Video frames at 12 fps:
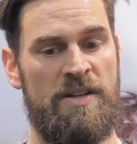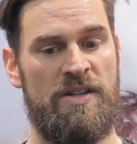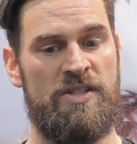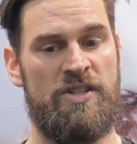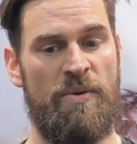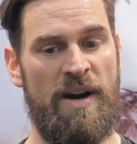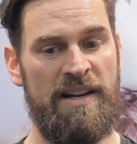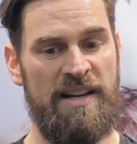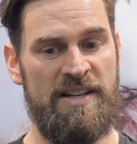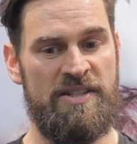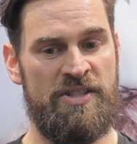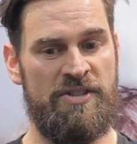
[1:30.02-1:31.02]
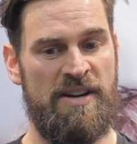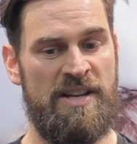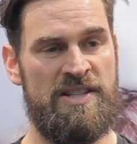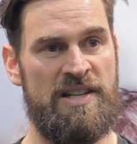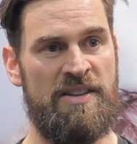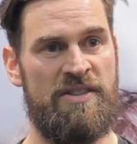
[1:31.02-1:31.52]
So I like to
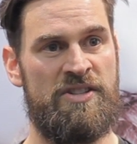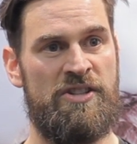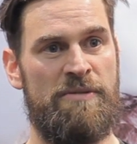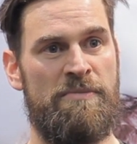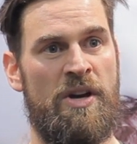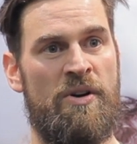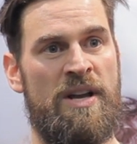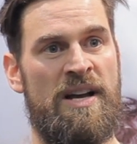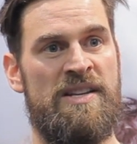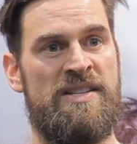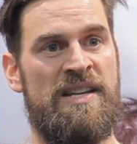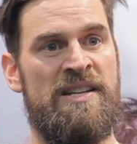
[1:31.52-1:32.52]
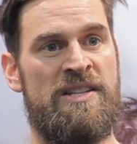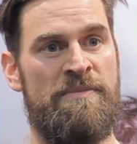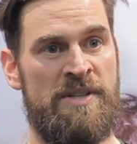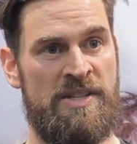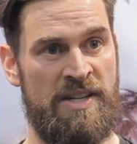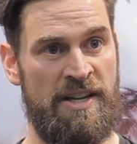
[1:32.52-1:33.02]
translate the term yoga as
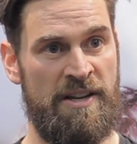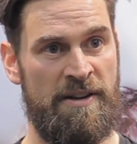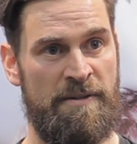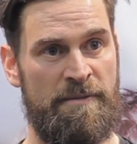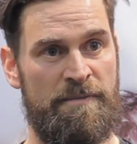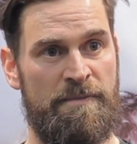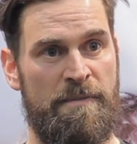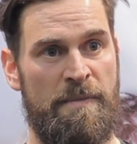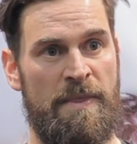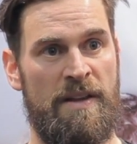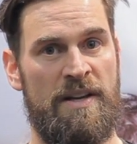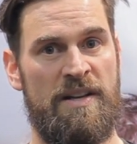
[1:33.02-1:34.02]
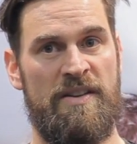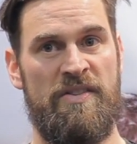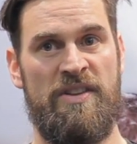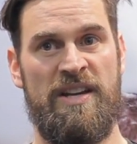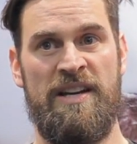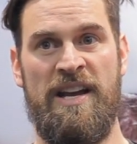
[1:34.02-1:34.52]
intimacy,
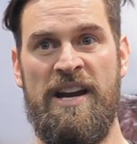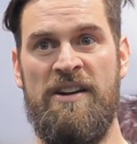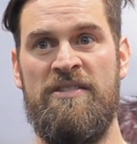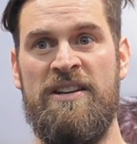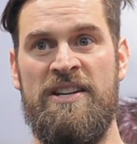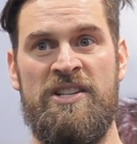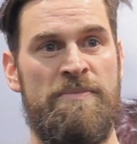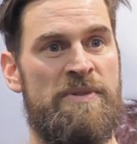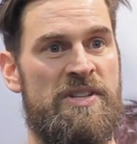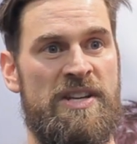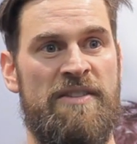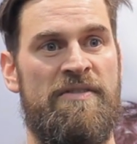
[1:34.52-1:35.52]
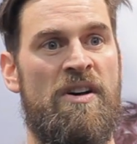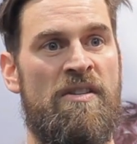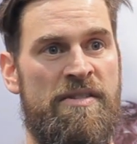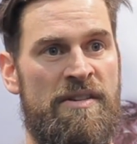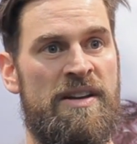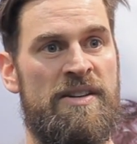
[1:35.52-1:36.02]
the inherent intimacy of all
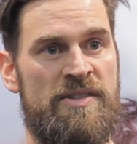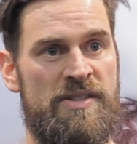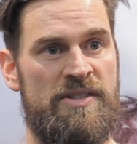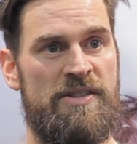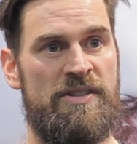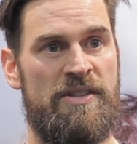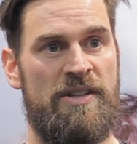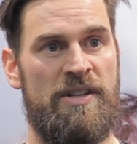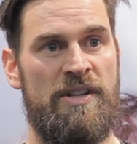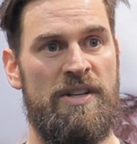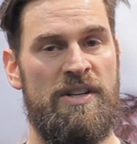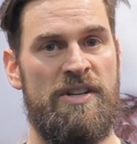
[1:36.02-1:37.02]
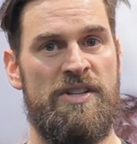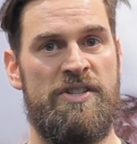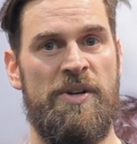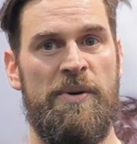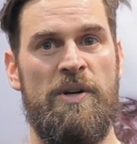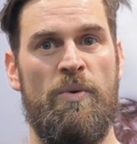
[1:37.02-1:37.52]
things.
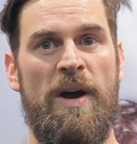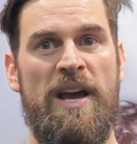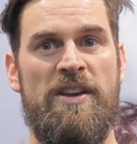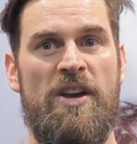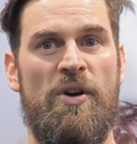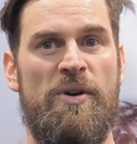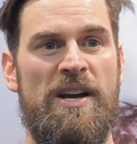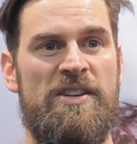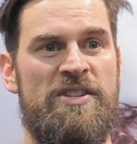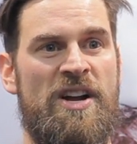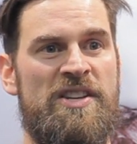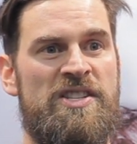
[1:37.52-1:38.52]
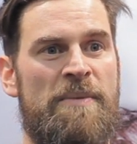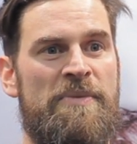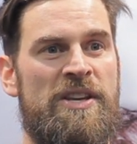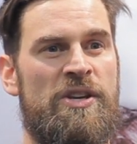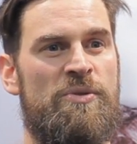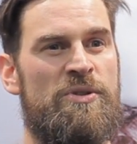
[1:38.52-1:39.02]
So in a way, yoga is not
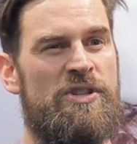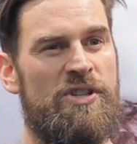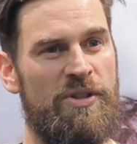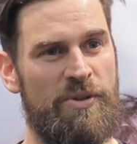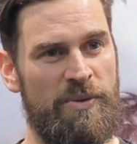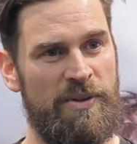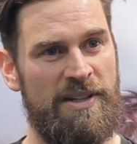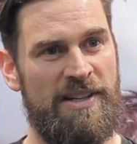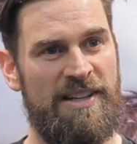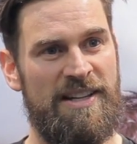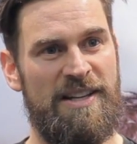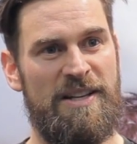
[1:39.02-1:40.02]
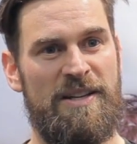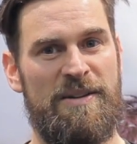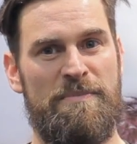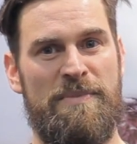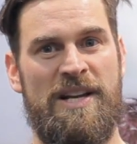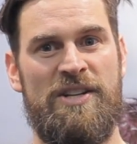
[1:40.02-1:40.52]
something you do,
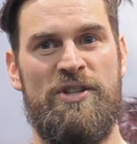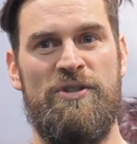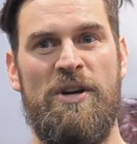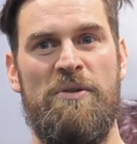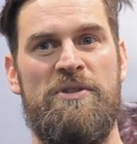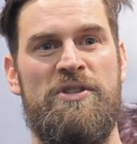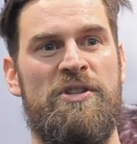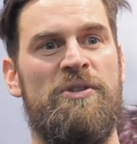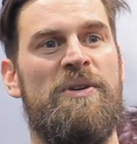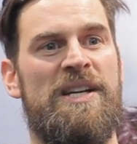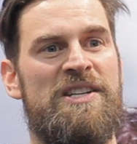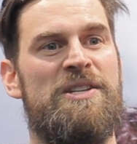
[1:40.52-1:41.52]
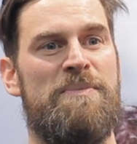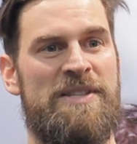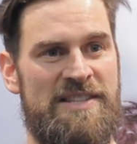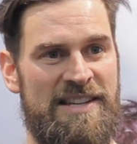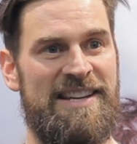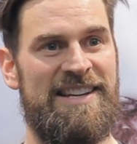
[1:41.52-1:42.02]
because you don't do
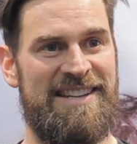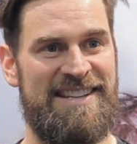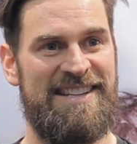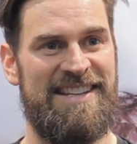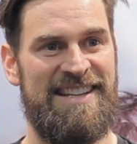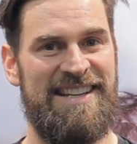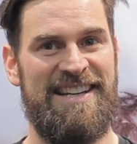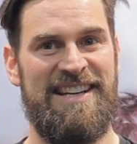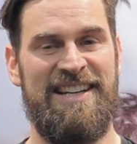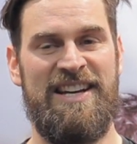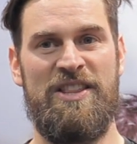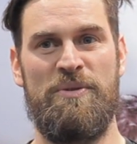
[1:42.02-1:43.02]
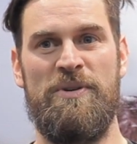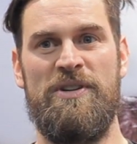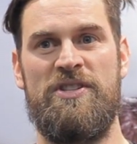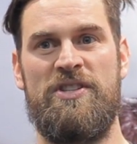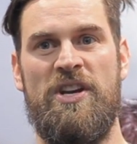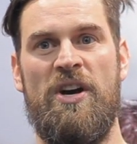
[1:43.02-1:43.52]
intimacy. In other
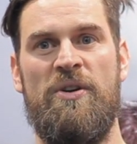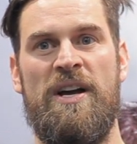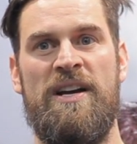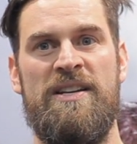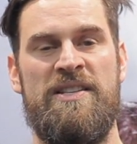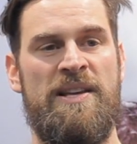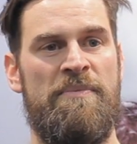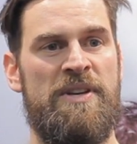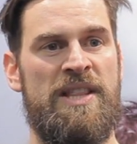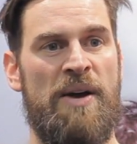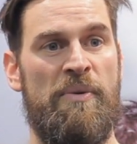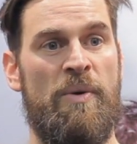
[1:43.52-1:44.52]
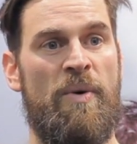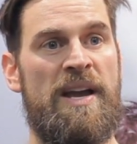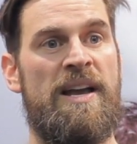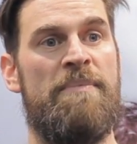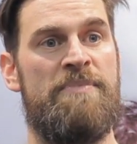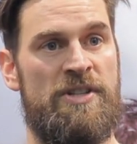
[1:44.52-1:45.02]
words, yoga is something that we
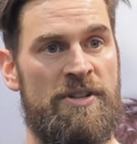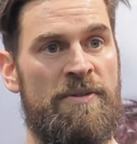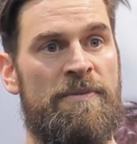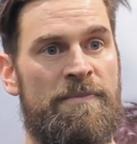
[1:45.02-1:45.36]
wake up to.